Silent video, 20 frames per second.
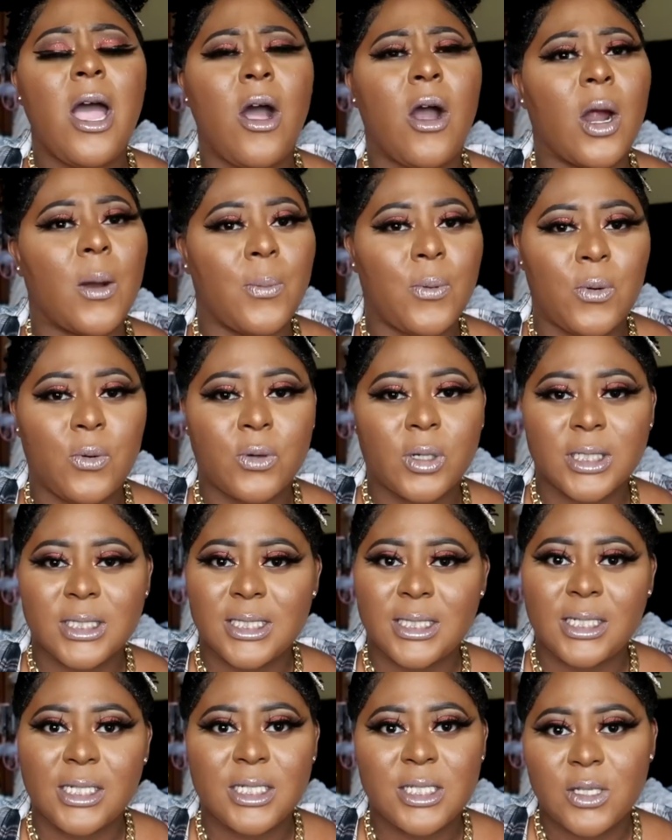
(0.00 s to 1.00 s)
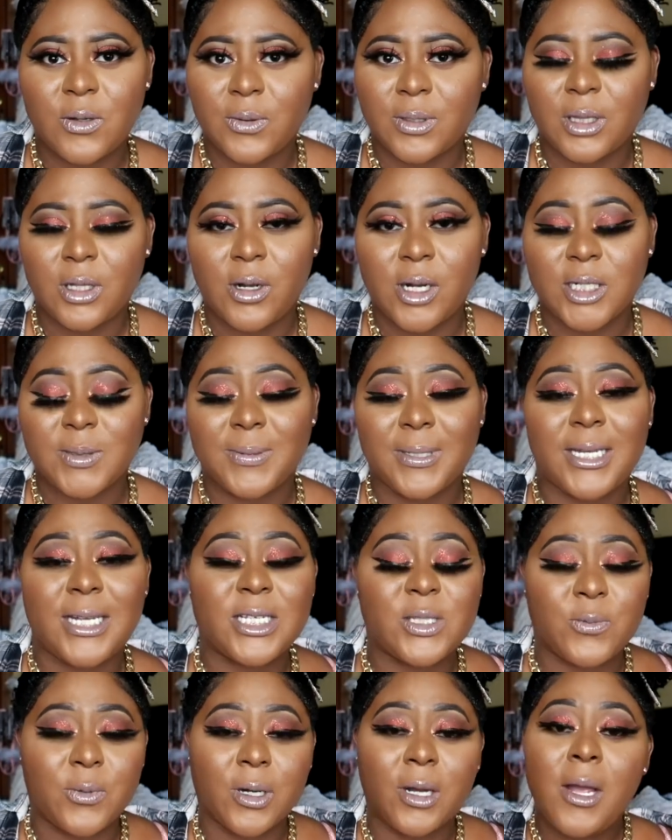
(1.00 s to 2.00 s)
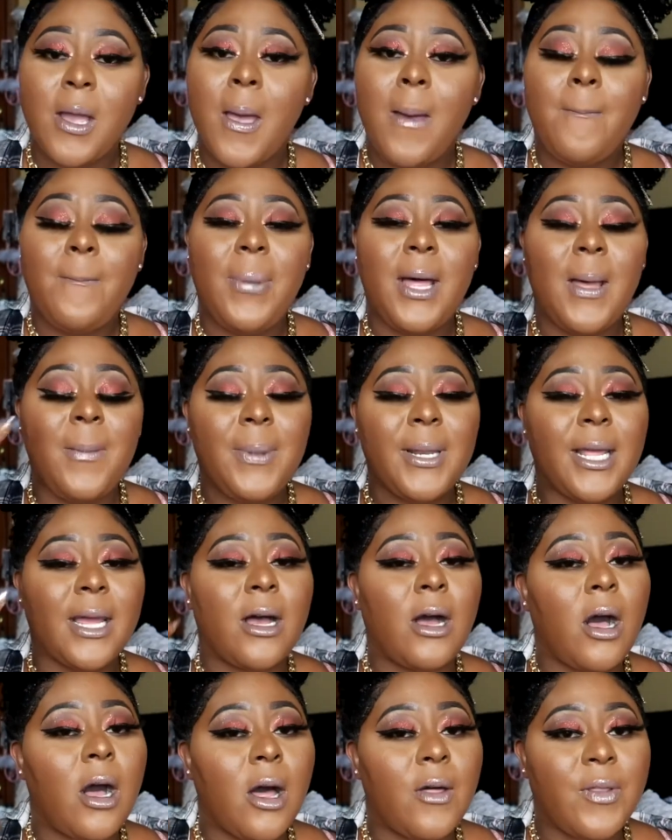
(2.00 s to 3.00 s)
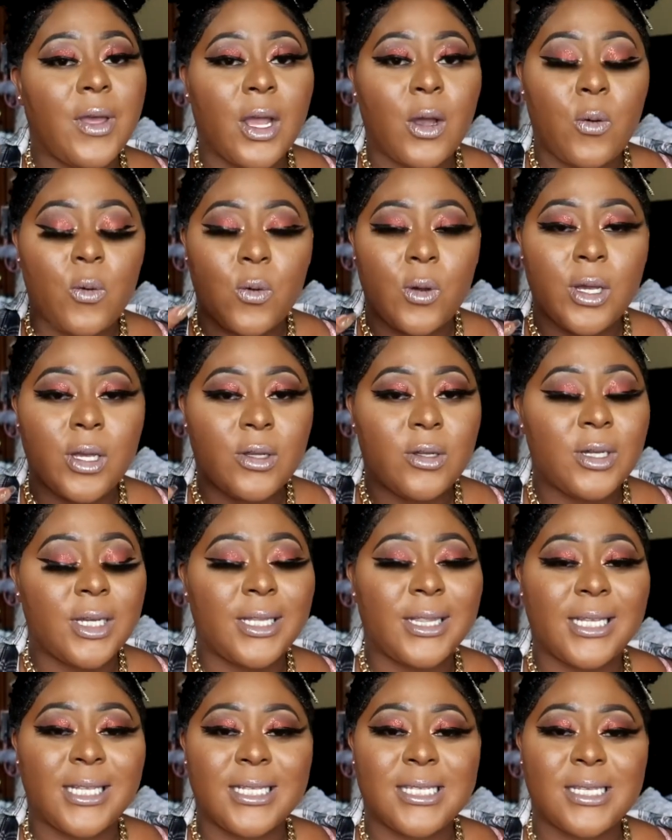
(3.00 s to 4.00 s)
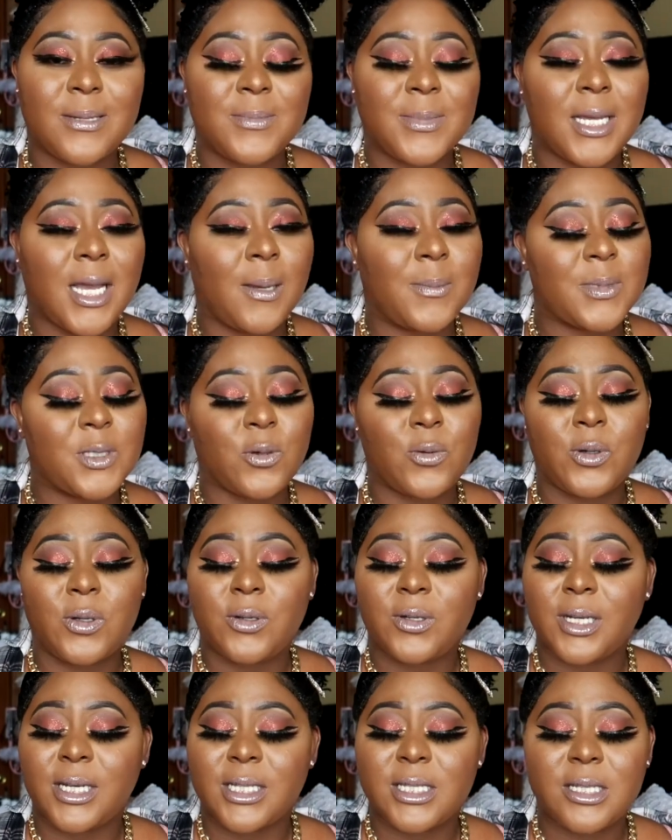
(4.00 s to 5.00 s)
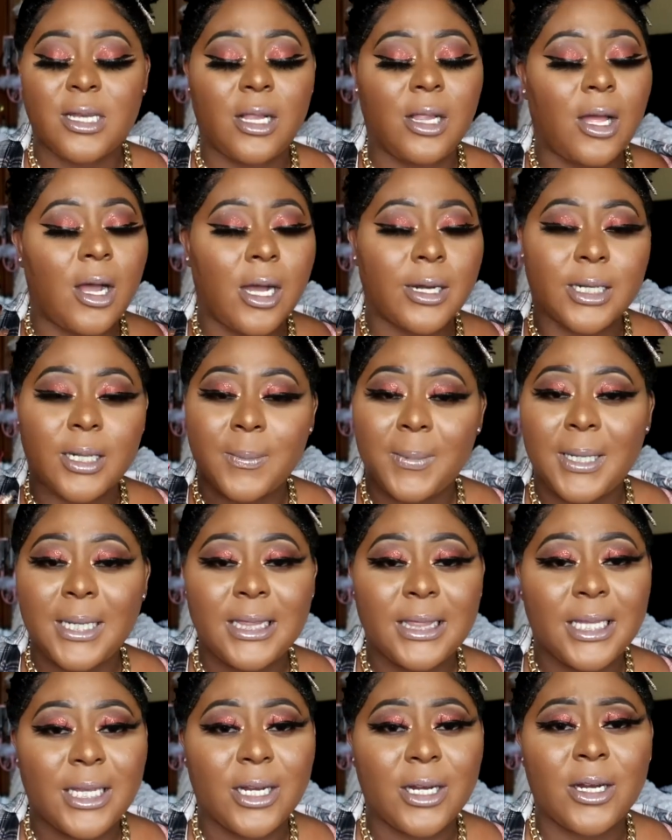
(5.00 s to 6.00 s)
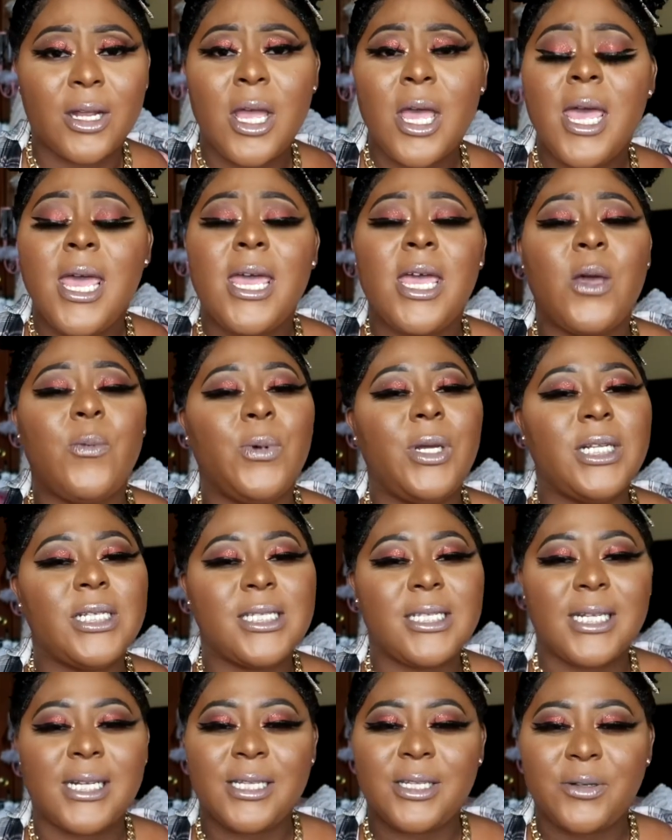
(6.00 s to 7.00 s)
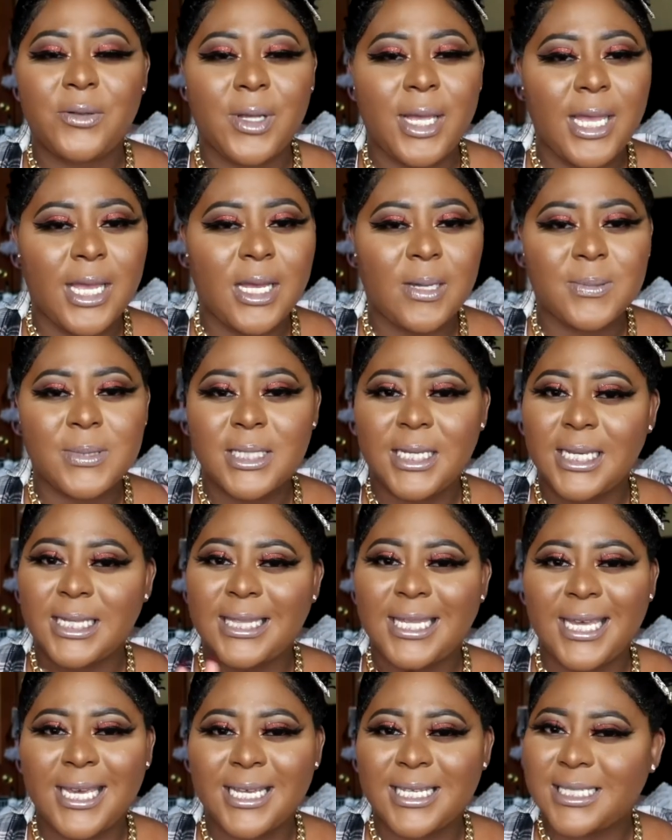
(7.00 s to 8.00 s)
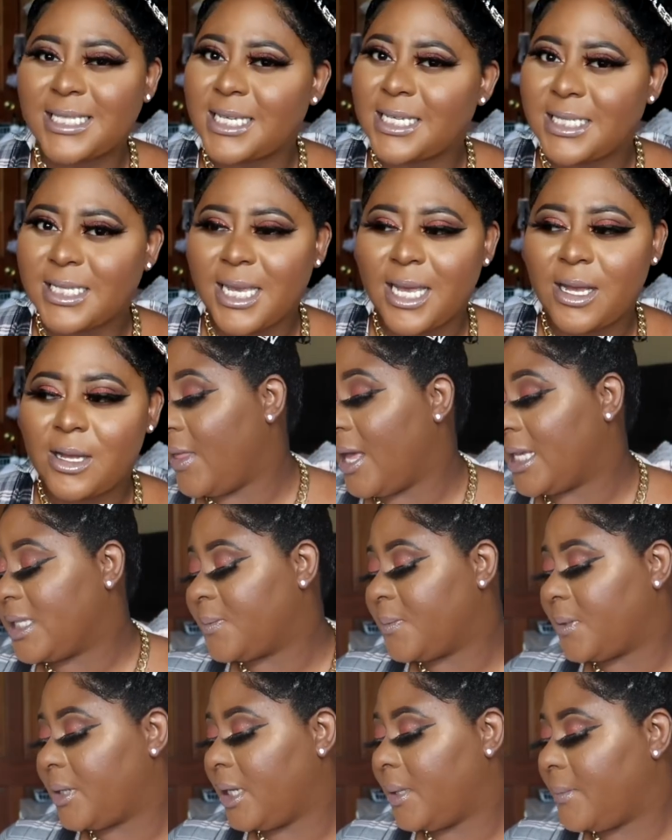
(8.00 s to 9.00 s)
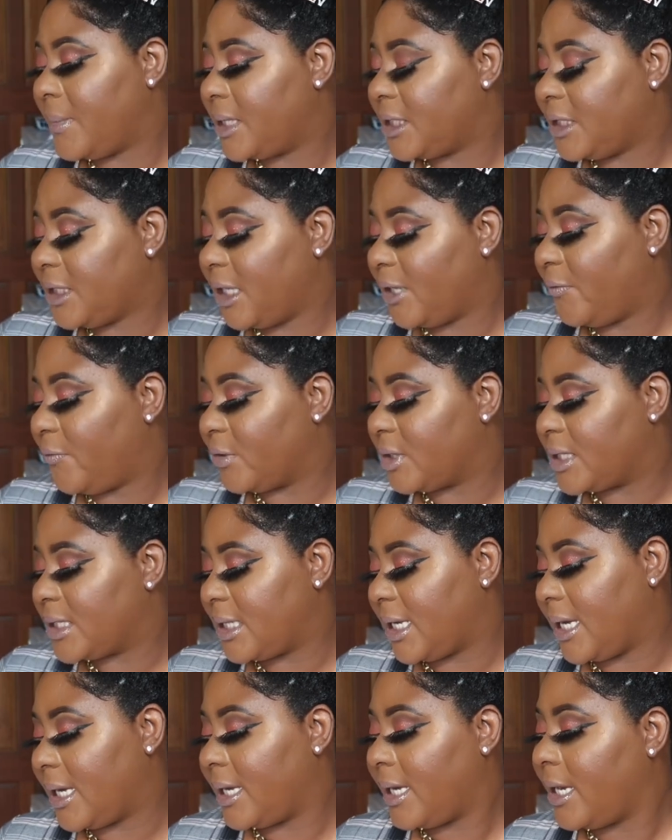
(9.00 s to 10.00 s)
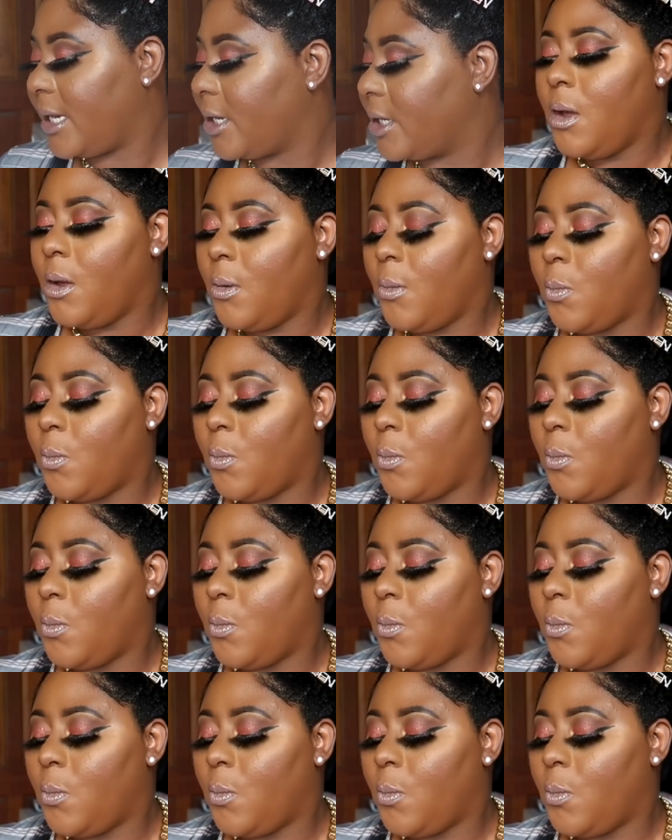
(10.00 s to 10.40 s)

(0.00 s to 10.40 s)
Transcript: our pores look so enlarged because we're pumping out all that oil and then sometimes the oil gets clogged up in there and we just need a little help to get the excess out. That's pretty much it for skincare.